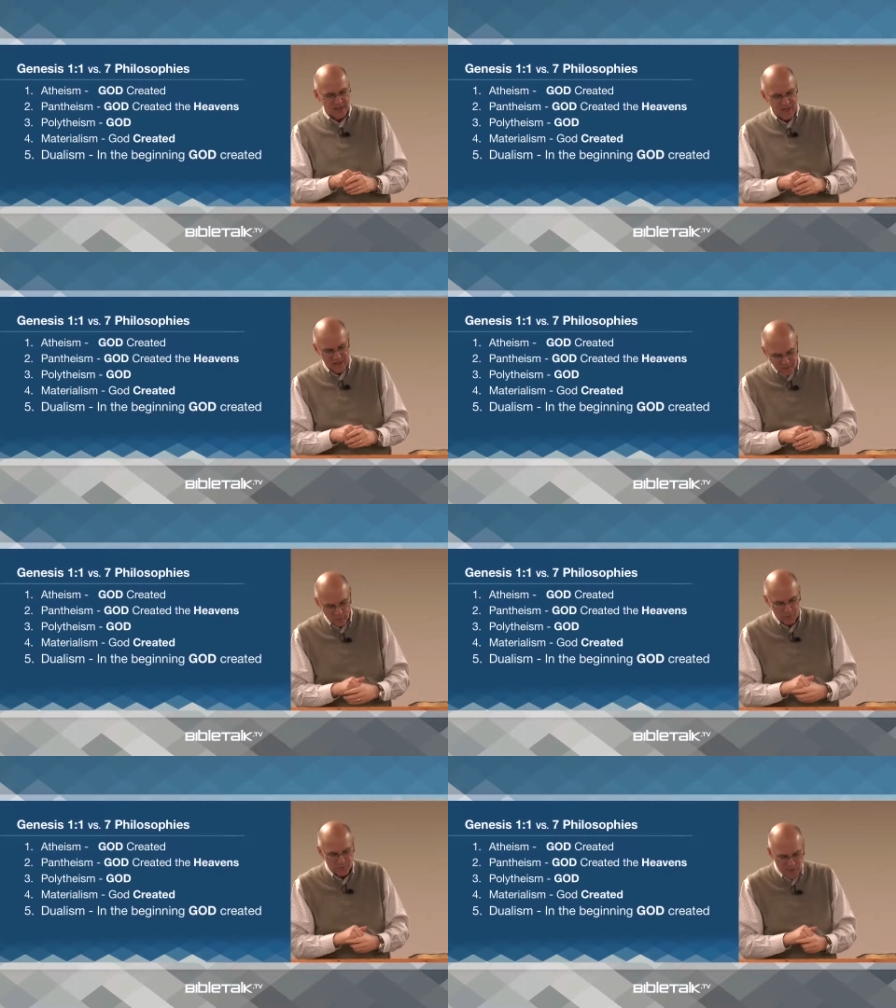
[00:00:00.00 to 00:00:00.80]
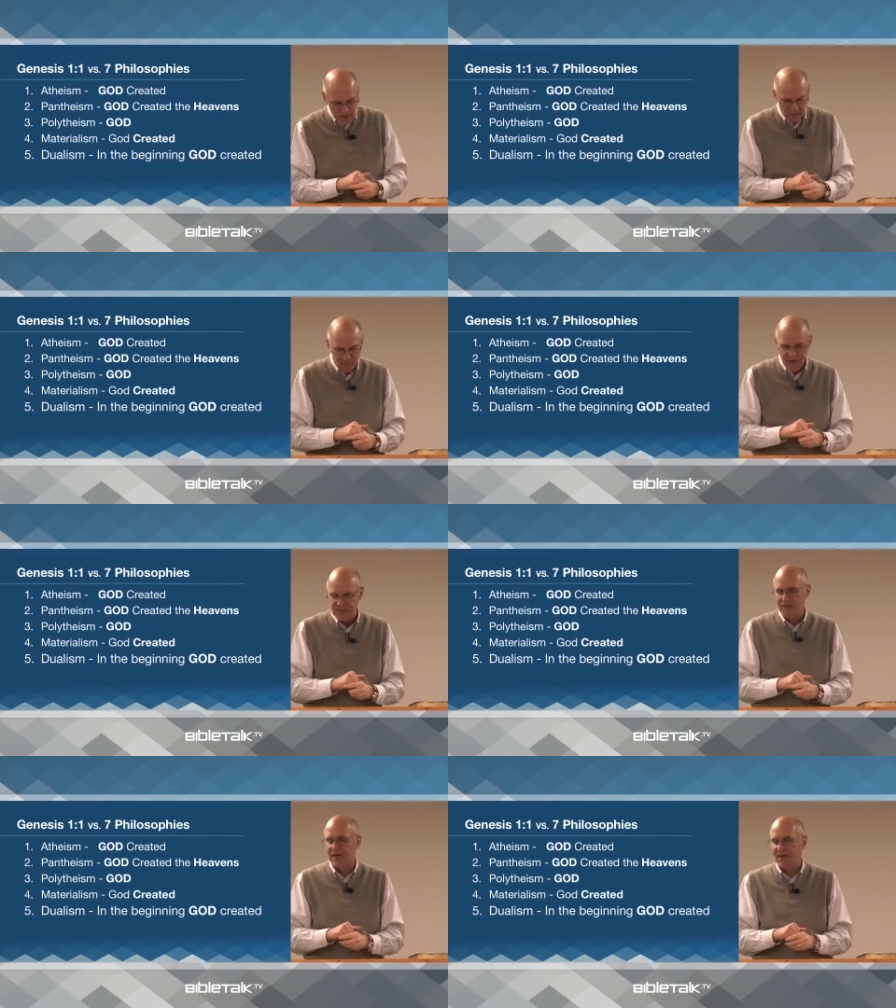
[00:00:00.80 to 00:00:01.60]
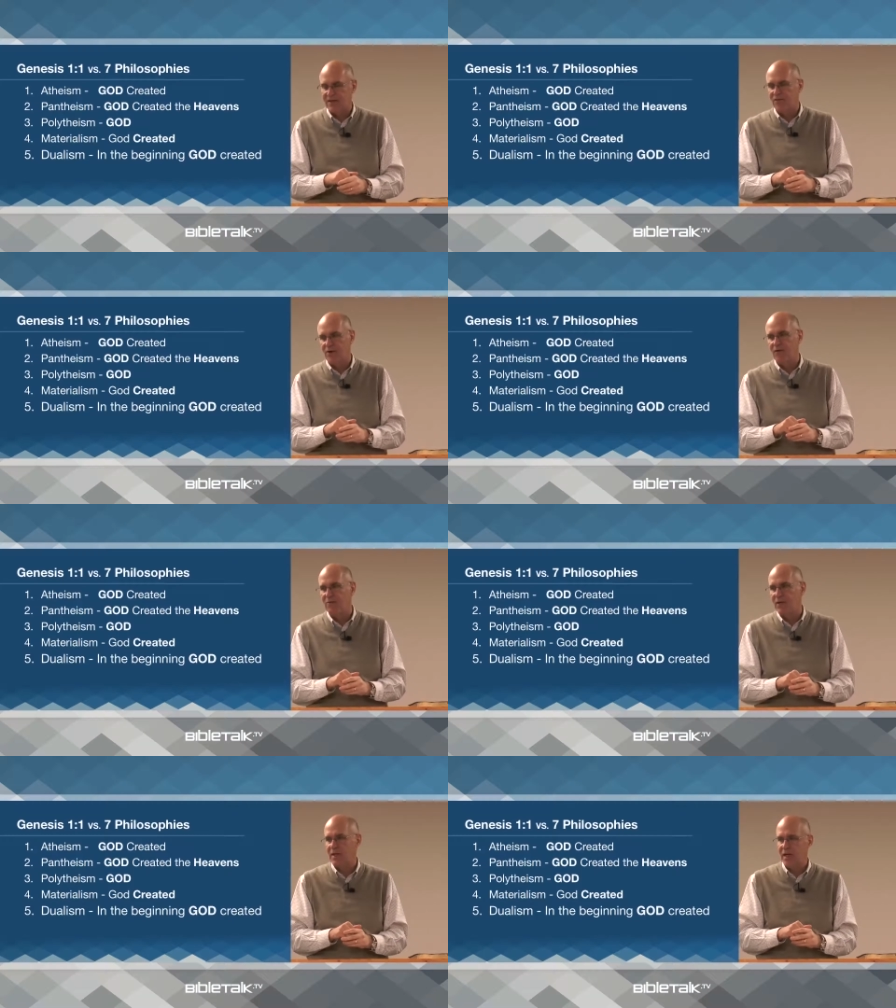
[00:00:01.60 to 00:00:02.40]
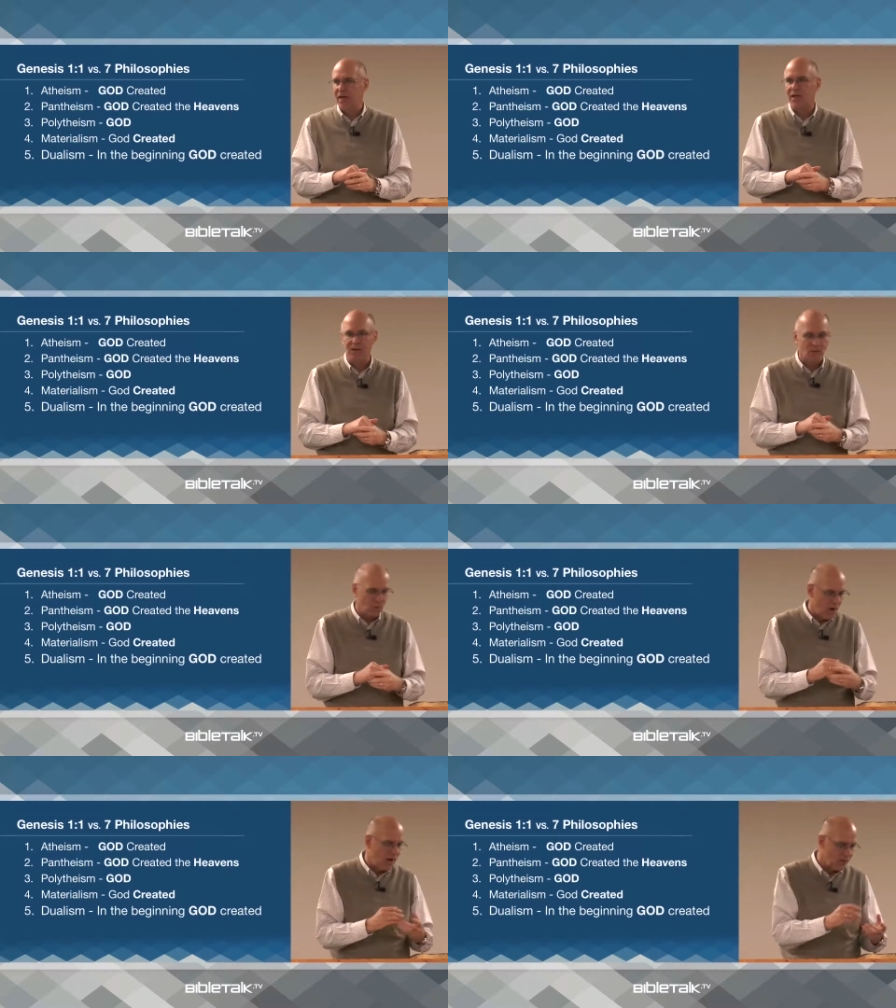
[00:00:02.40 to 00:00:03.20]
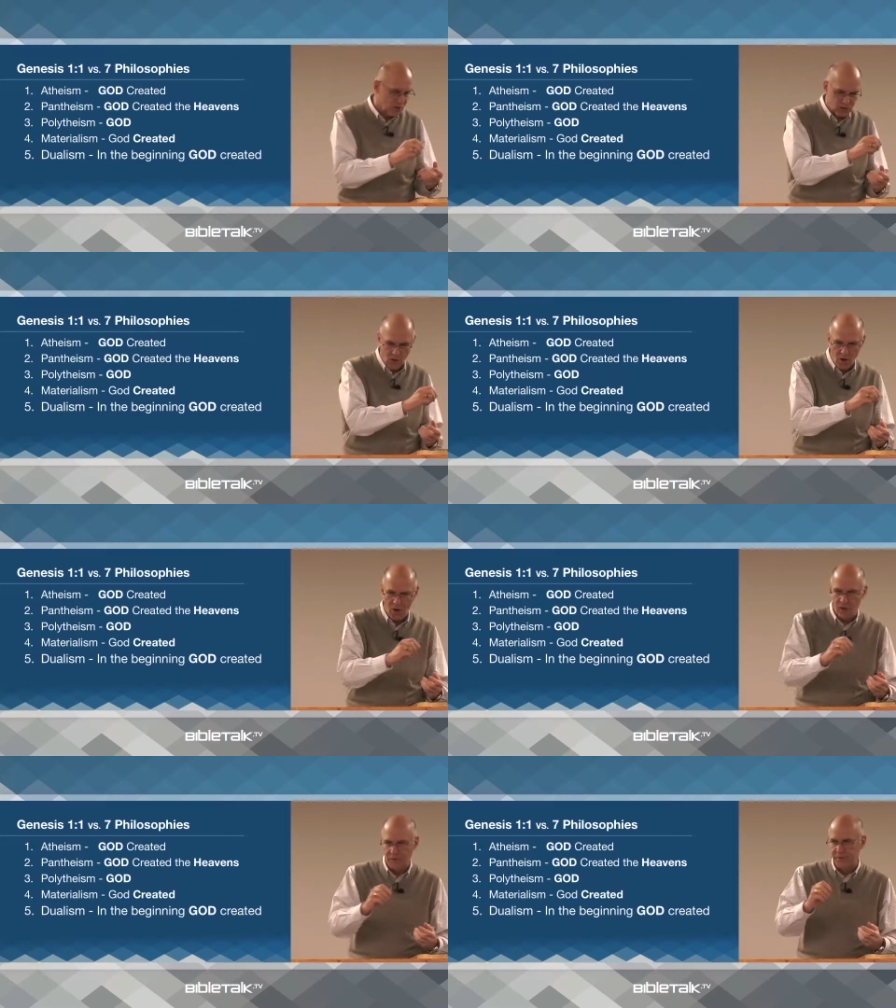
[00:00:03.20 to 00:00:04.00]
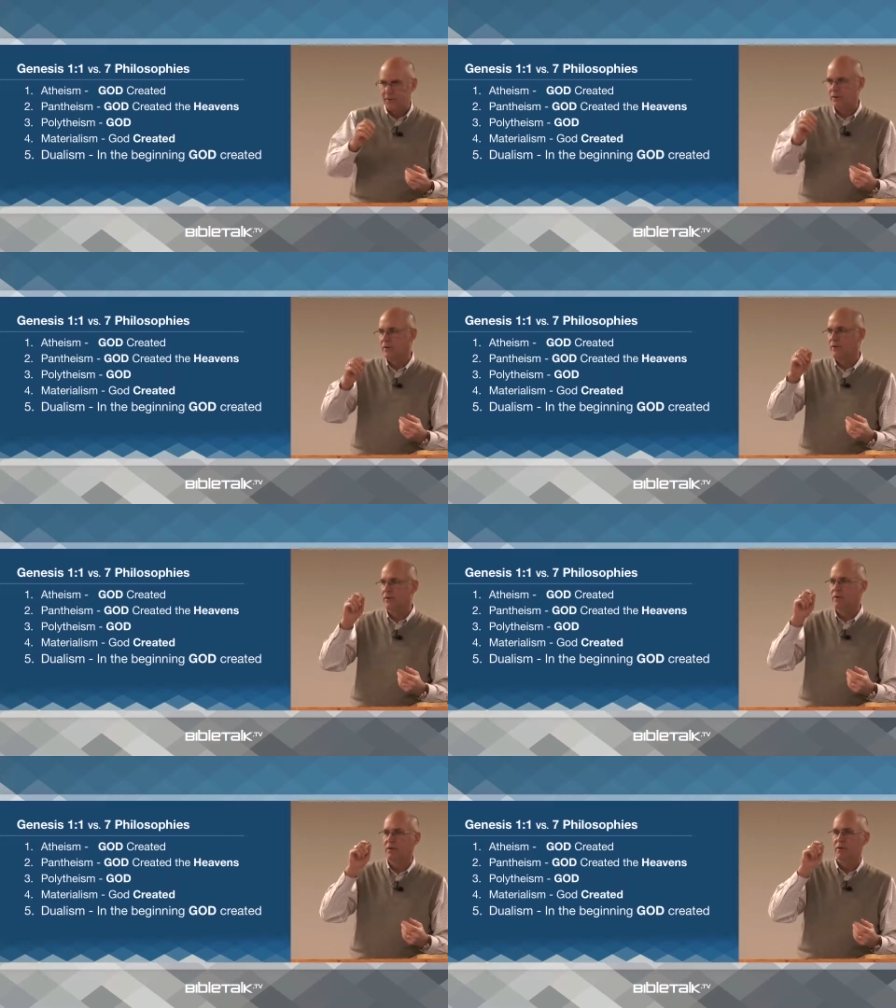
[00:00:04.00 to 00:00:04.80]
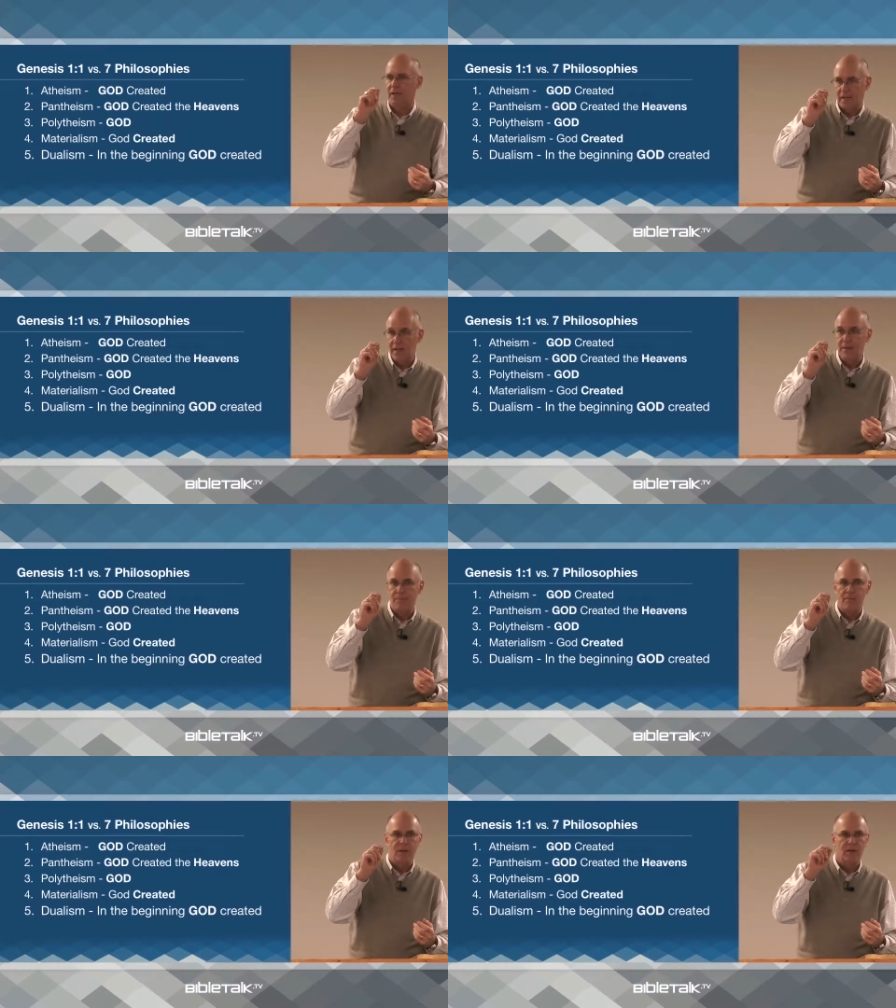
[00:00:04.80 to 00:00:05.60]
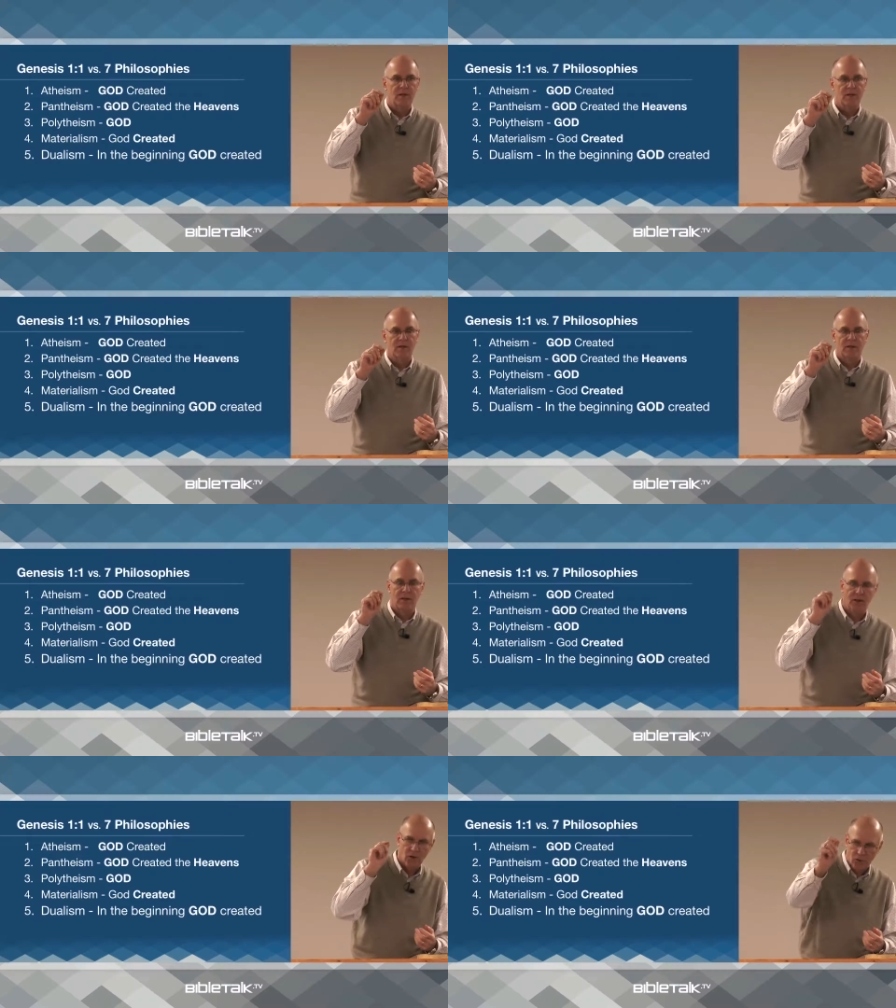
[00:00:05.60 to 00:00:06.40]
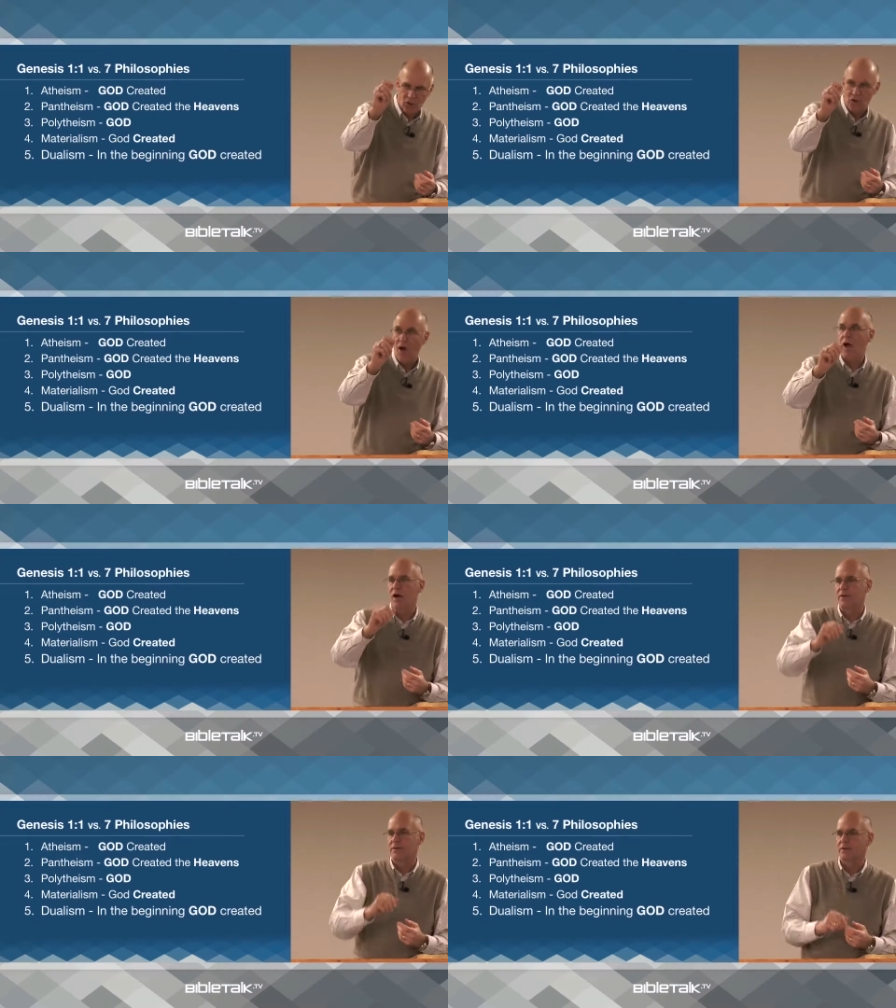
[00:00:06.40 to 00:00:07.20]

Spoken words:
and it was manifested at the very beginning, and the writers called Him God.